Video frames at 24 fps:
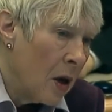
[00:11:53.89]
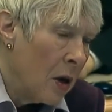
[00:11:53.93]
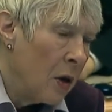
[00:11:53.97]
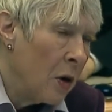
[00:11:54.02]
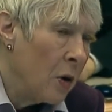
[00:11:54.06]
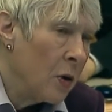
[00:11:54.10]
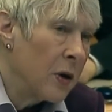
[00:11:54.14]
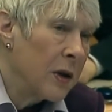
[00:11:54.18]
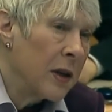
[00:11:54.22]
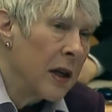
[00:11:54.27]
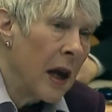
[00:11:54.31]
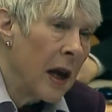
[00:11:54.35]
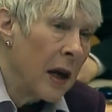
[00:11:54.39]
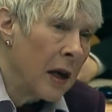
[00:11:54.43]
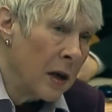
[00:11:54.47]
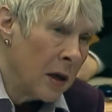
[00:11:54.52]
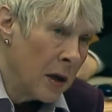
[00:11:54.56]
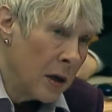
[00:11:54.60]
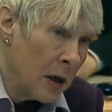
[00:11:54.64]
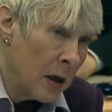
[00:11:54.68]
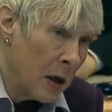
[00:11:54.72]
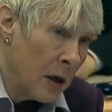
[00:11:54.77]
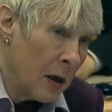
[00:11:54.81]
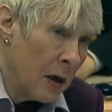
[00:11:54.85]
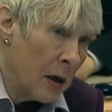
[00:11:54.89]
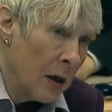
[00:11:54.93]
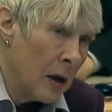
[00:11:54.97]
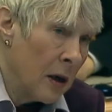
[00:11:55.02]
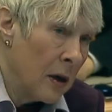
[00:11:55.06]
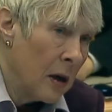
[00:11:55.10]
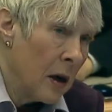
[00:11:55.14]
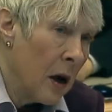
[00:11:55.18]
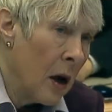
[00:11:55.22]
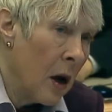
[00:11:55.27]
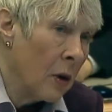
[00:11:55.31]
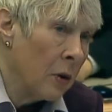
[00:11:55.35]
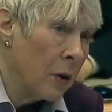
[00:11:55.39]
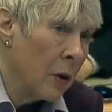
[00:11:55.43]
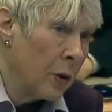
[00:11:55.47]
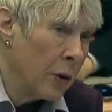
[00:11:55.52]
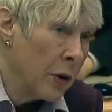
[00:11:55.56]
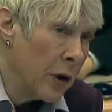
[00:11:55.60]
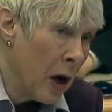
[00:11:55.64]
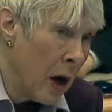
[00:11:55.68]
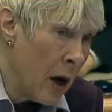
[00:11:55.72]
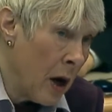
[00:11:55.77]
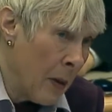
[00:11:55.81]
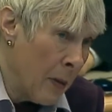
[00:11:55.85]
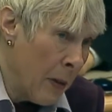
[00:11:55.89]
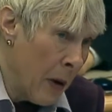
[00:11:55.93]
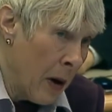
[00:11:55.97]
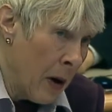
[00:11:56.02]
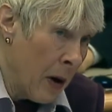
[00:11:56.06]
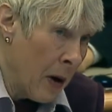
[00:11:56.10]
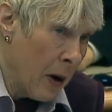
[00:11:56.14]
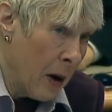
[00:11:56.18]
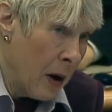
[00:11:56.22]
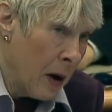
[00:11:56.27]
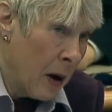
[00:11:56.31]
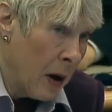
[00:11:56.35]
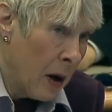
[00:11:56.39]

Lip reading: you sanctioned al-Nujaba